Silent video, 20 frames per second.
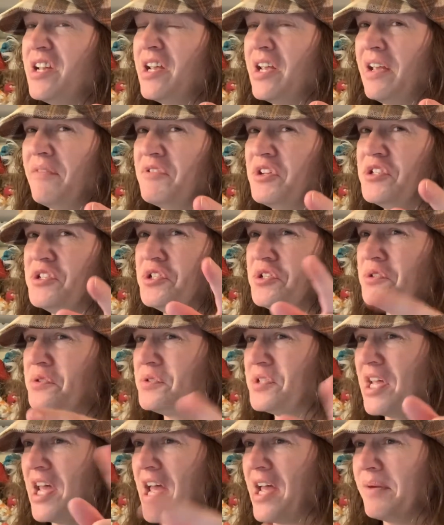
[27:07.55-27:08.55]
If you do,
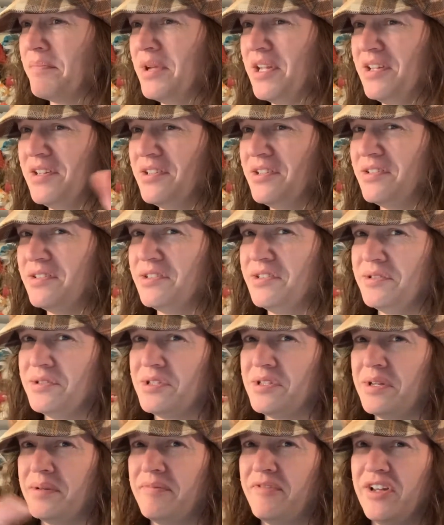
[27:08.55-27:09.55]
tag me in your
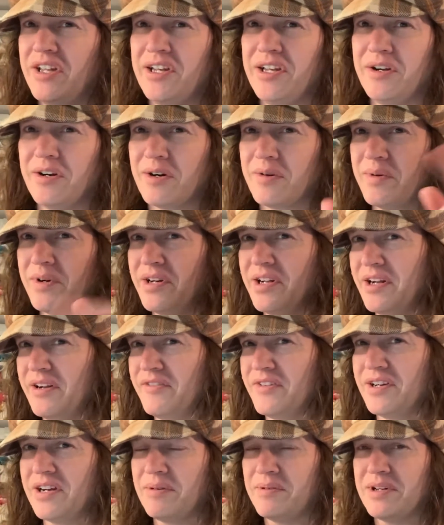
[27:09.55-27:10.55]
YouTube video or
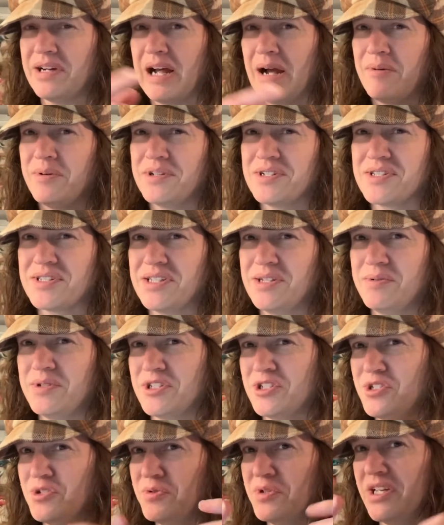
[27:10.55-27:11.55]
whatever. I want, I want to see
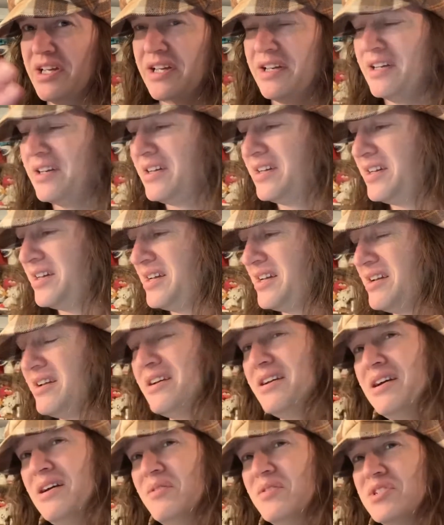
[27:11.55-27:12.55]
what you did.
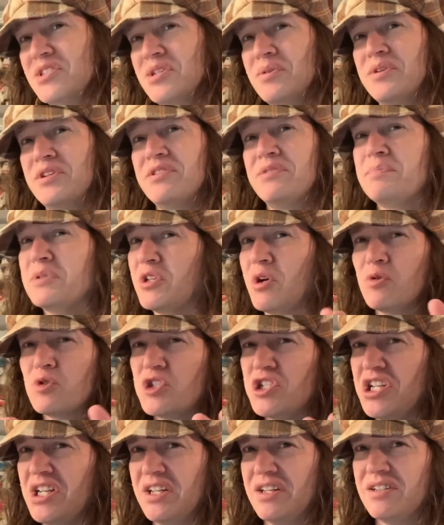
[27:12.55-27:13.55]
I want to see what you're, but don't
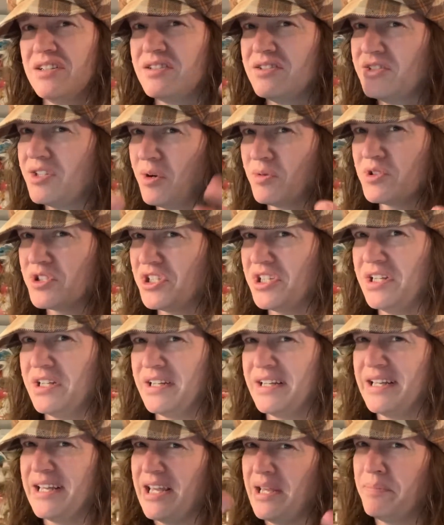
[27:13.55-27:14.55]
cheat. Don't cheat.
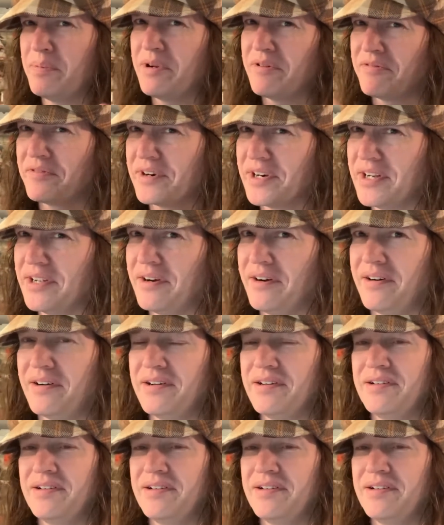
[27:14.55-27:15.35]
Keep it real.